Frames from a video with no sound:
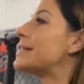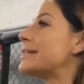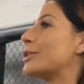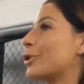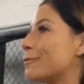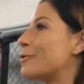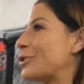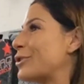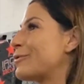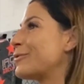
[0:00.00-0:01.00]
see a lot of
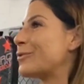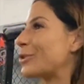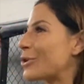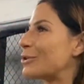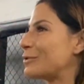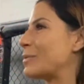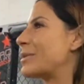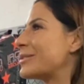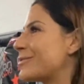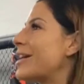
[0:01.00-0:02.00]
40 40 year old
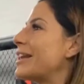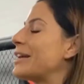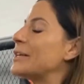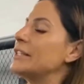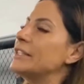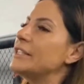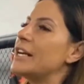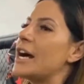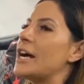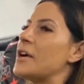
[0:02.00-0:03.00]
females fighting.
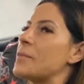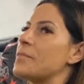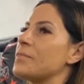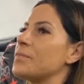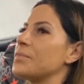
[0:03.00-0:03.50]
Um,